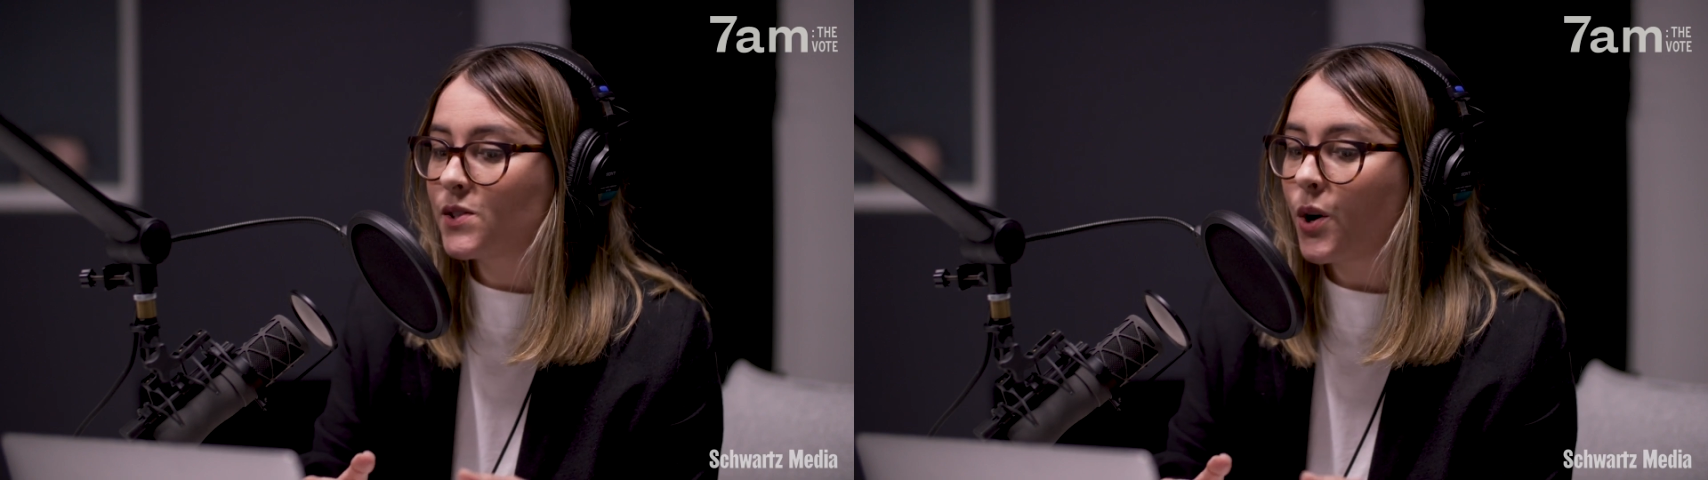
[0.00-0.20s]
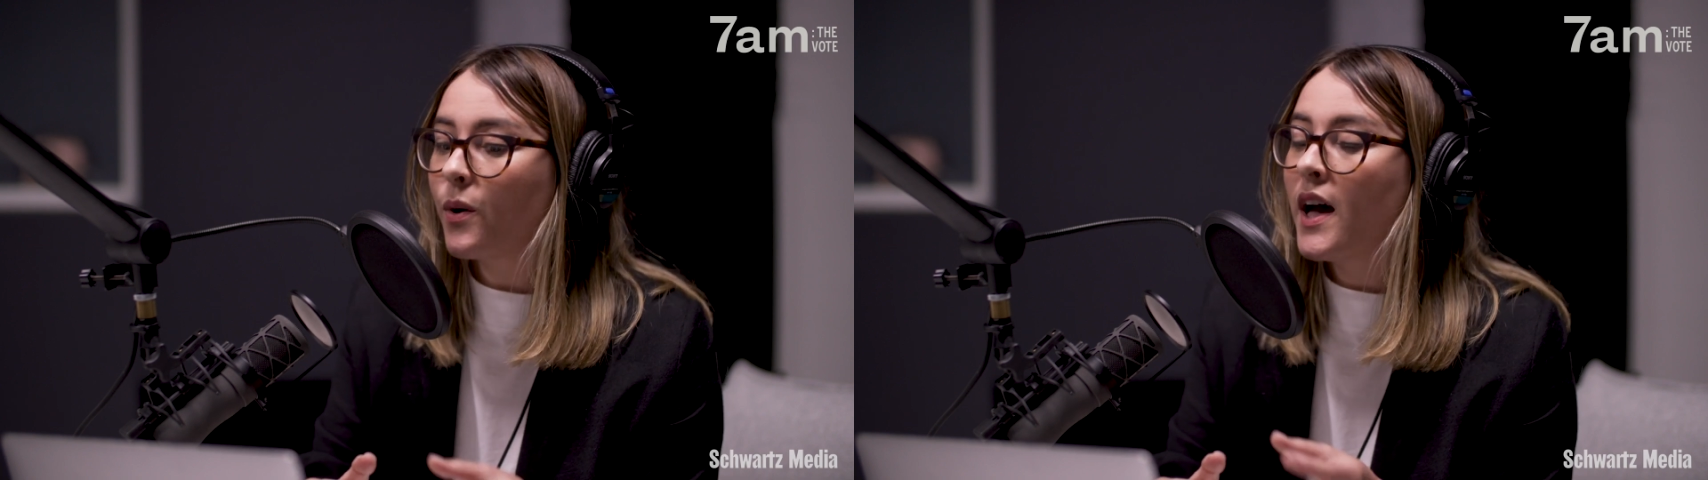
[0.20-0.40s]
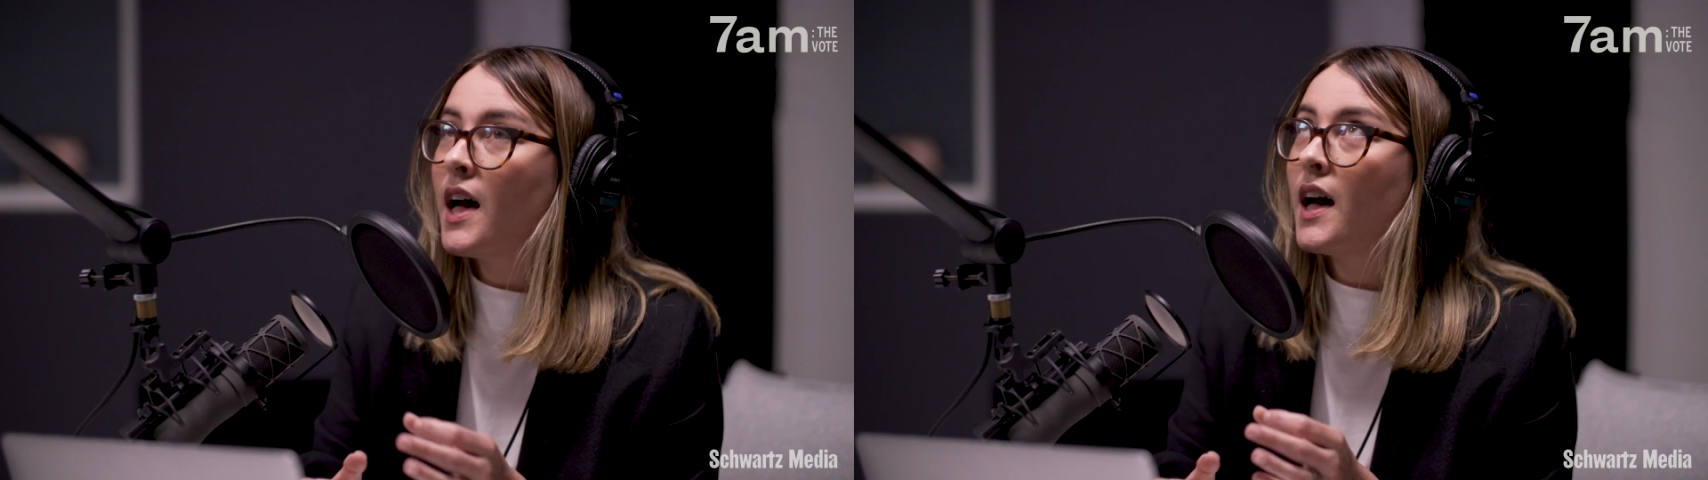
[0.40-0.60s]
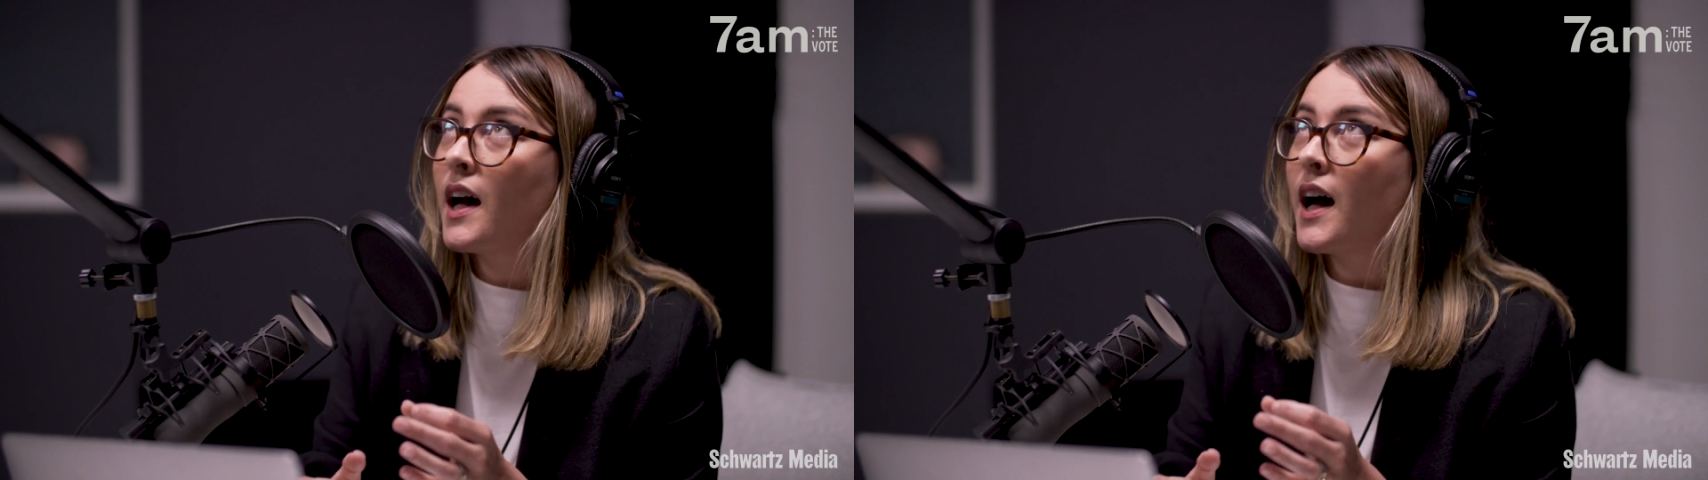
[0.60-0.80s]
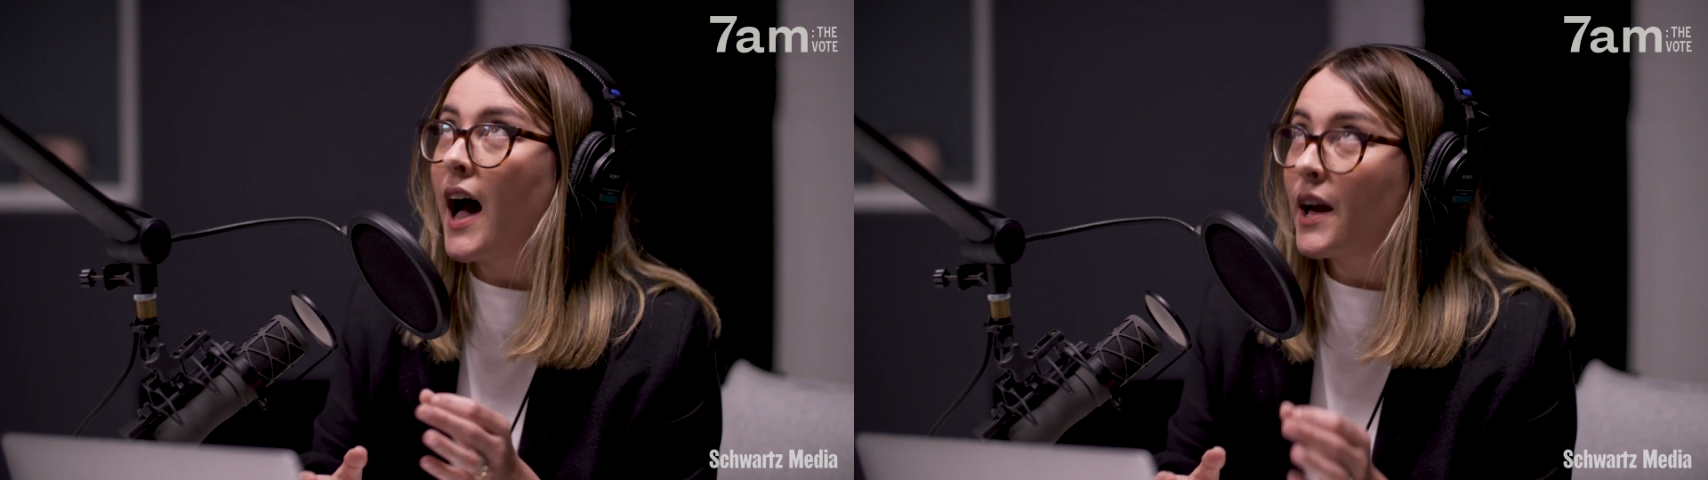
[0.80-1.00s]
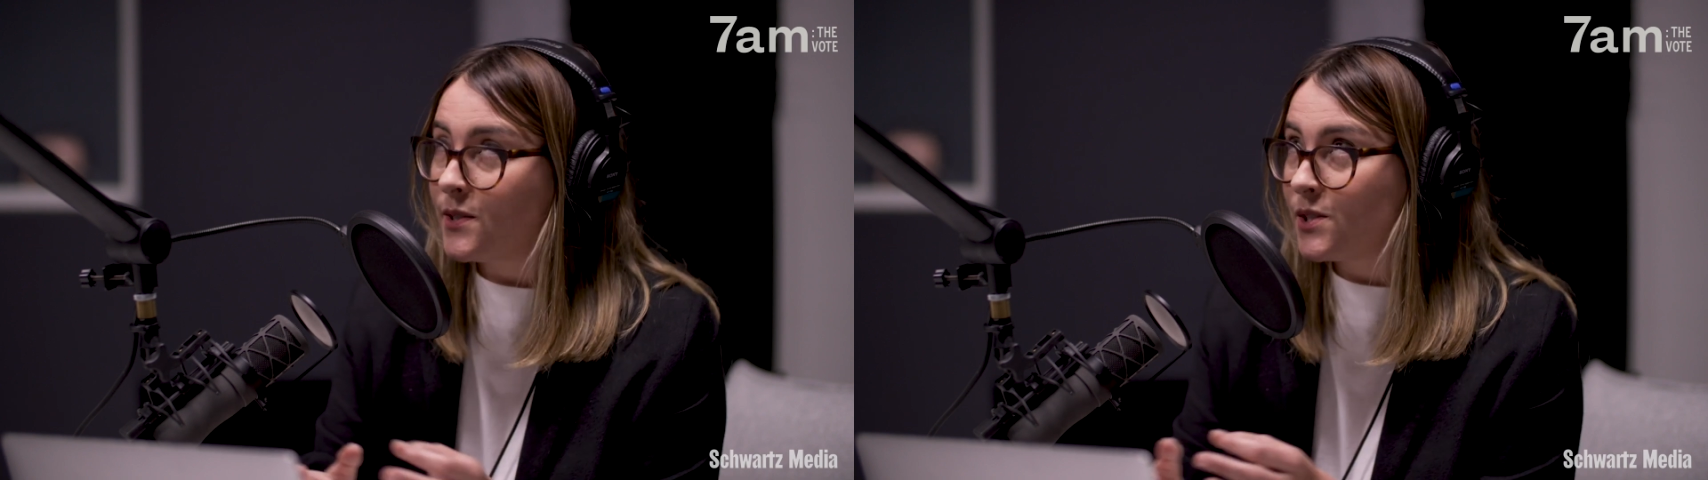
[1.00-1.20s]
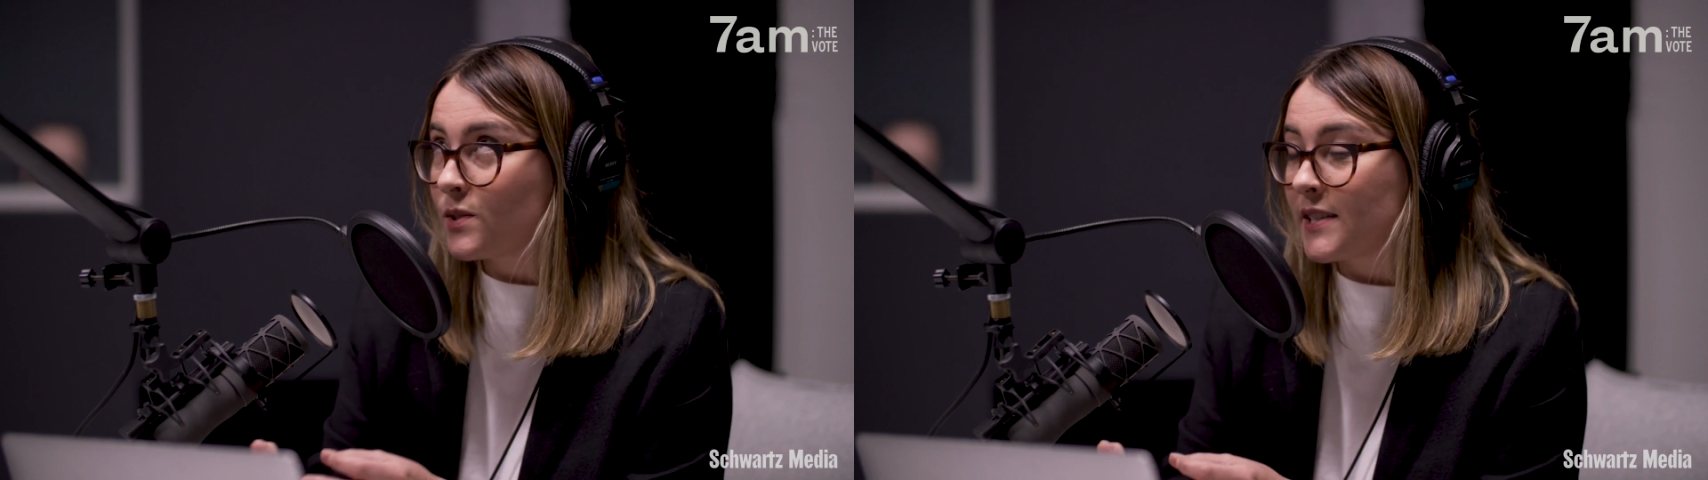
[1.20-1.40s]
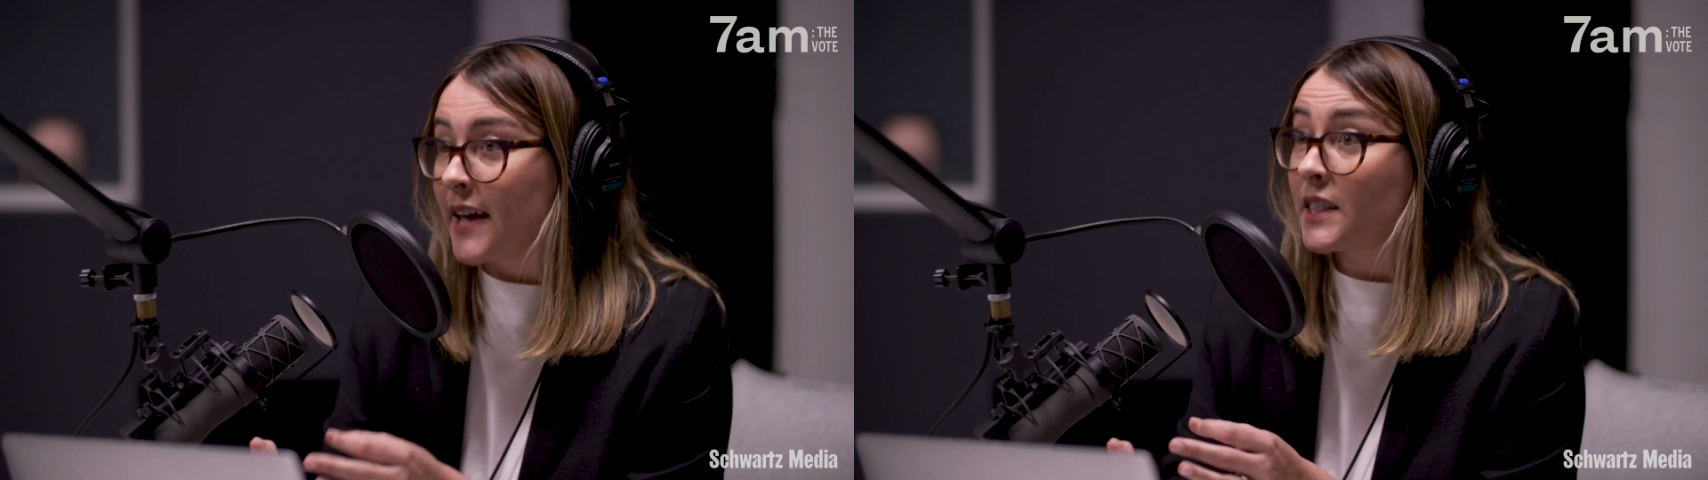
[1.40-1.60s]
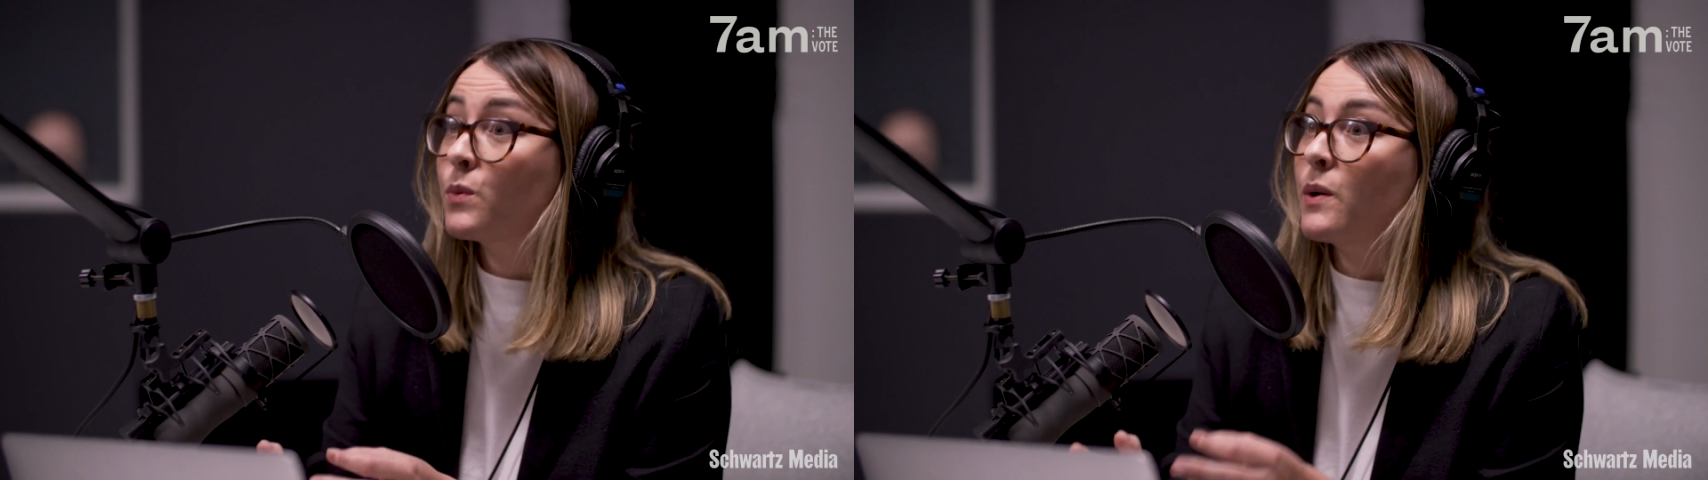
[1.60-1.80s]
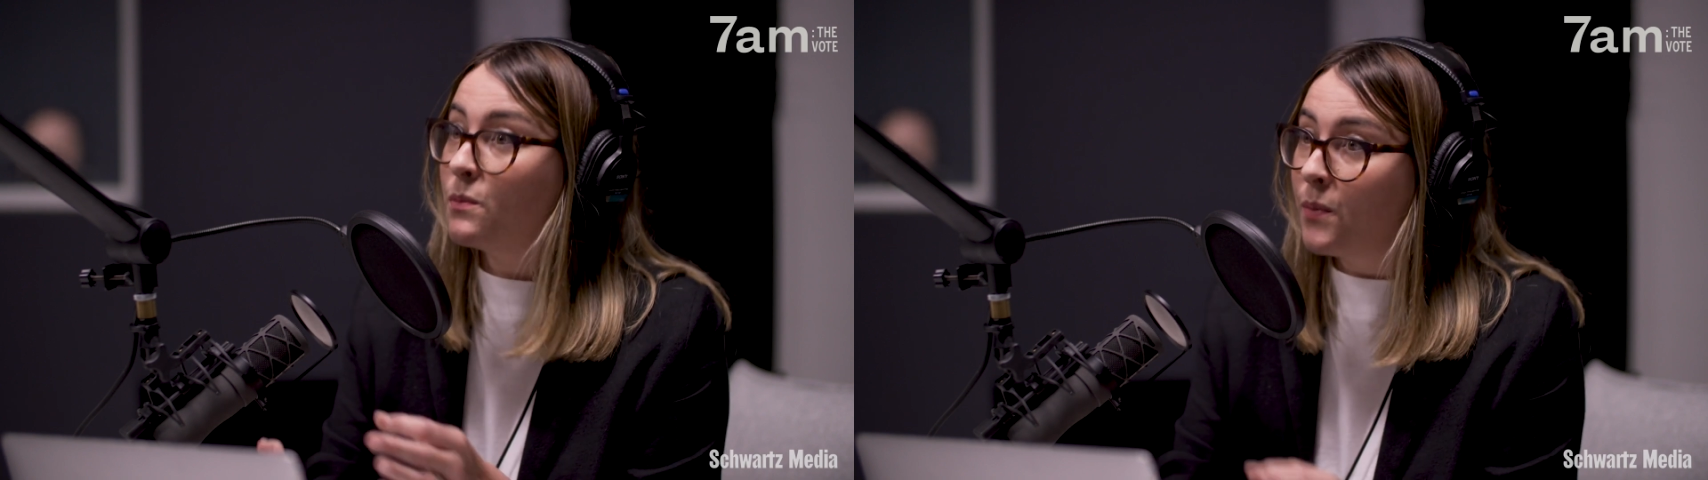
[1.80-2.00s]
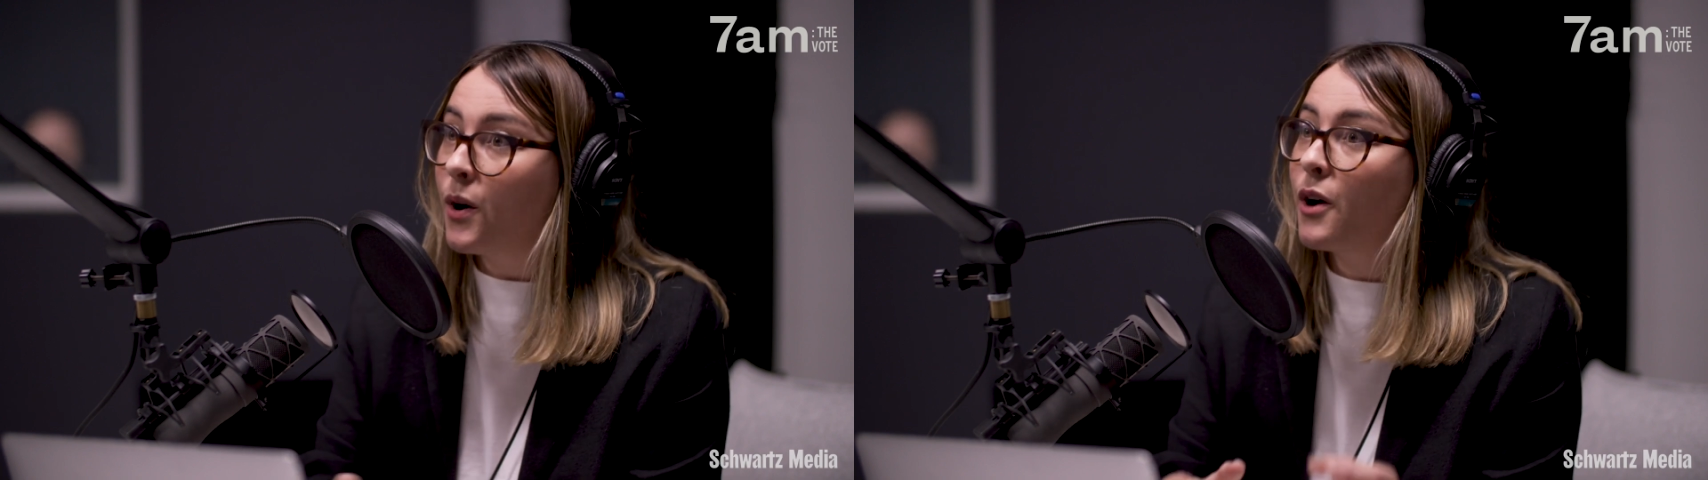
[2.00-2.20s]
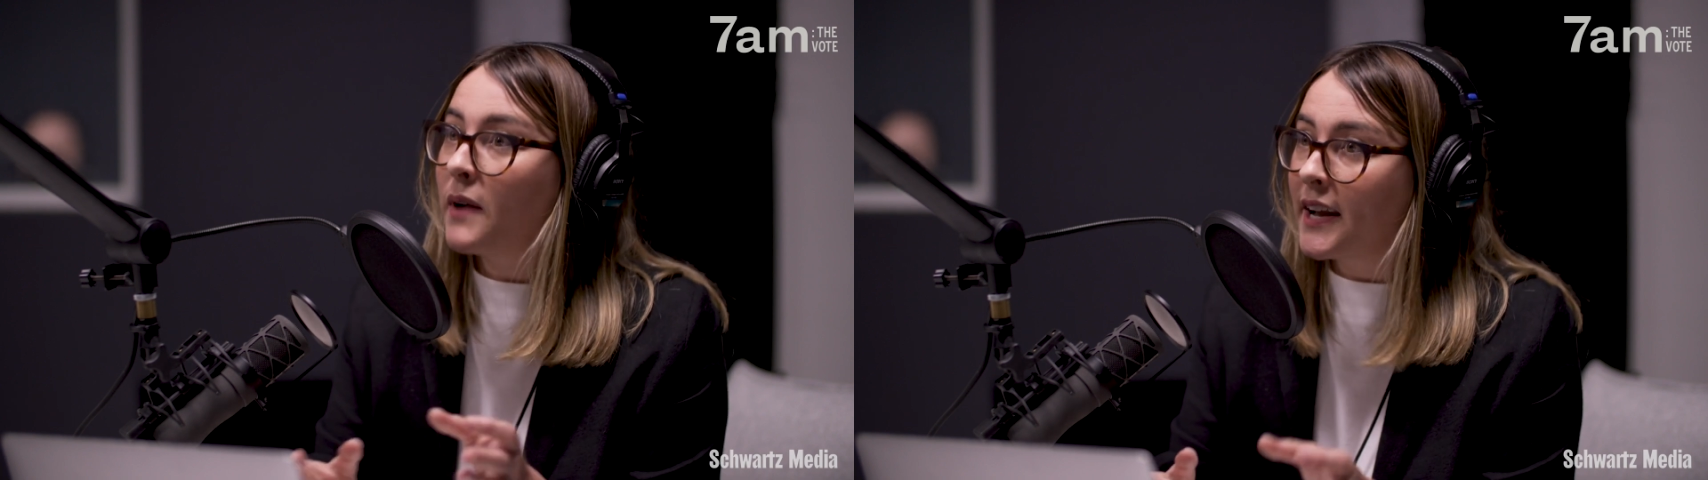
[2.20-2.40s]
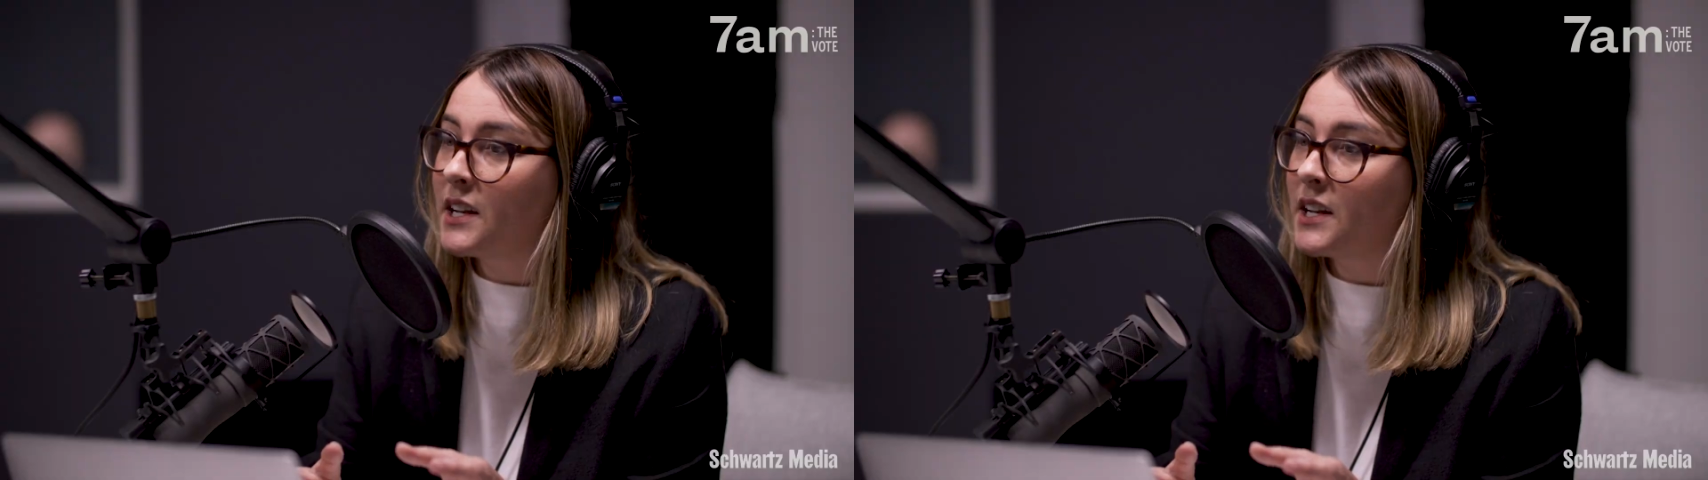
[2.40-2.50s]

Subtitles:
So are you still saying that we would borrow